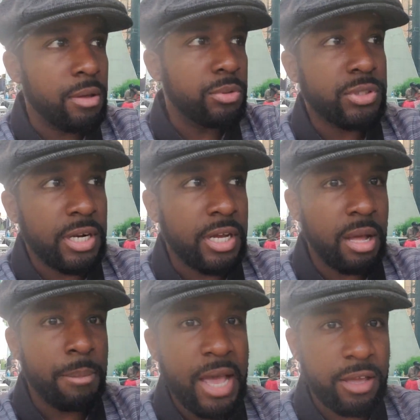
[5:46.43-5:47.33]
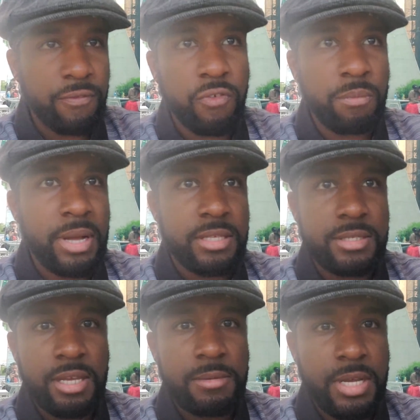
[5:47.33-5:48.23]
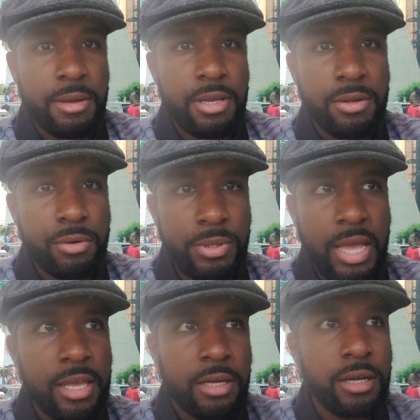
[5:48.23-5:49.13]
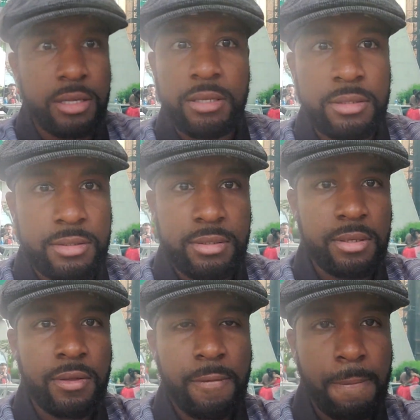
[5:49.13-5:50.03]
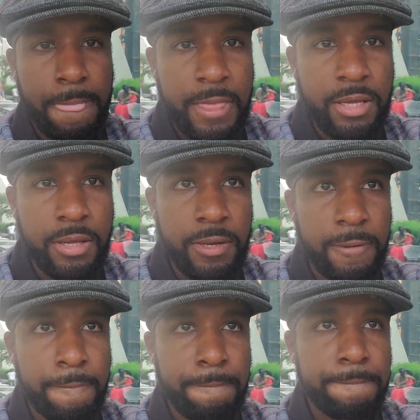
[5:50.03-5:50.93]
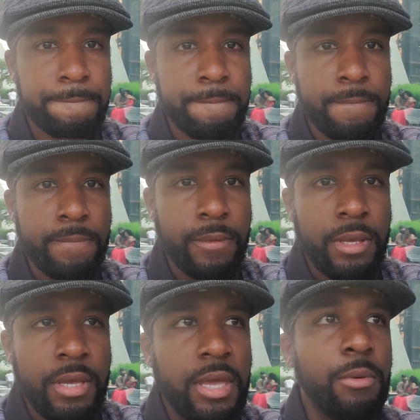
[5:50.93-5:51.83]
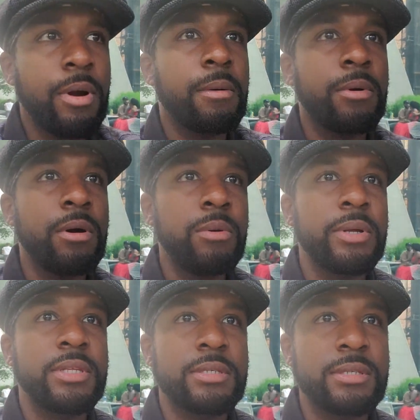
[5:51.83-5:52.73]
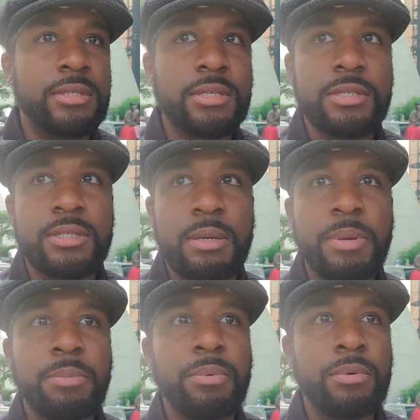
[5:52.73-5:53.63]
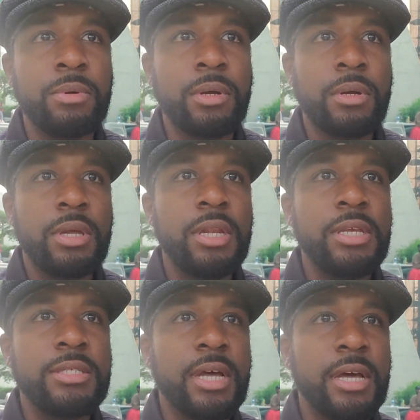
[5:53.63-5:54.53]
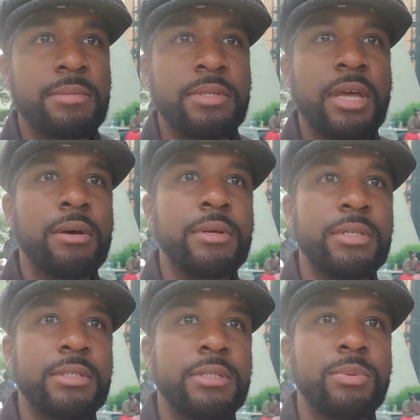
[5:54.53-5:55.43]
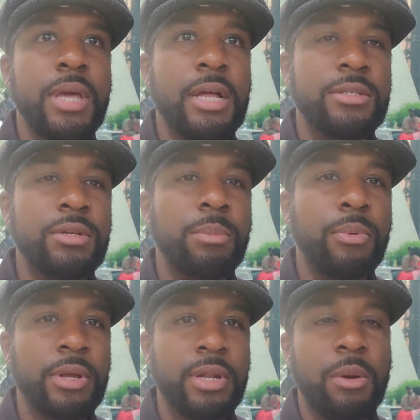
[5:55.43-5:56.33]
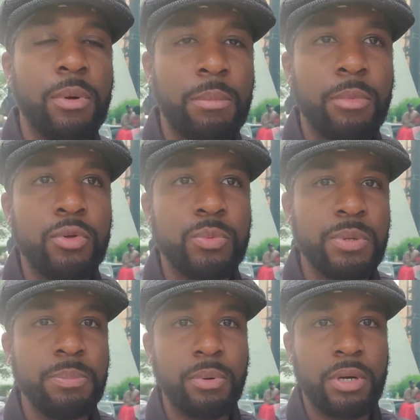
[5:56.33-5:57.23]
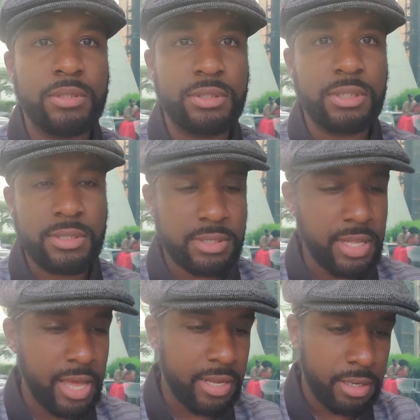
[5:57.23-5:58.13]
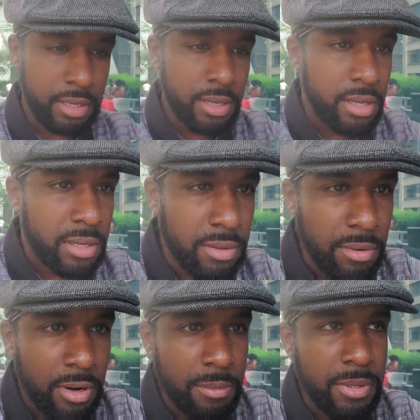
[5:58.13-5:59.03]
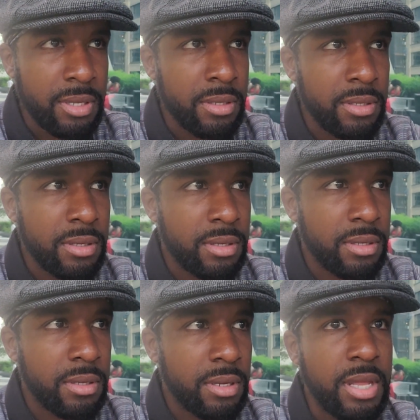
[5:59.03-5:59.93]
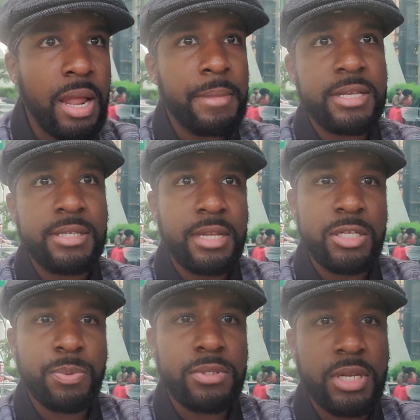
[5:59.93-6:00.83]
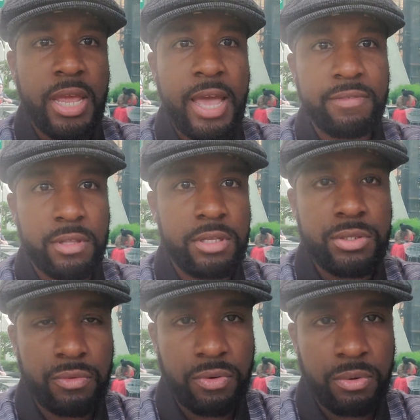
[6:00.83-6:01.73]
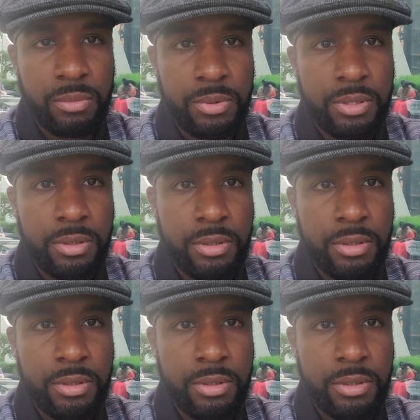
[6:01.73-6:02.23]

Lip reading: was trying to come back and forth, but at the same time, he knew that he couldn't. And where I'm going with this is like, people in these times now, is just, we got to the point now where most people are just not, you know what I mean? And I'm not saying this person, they have to disagree with me,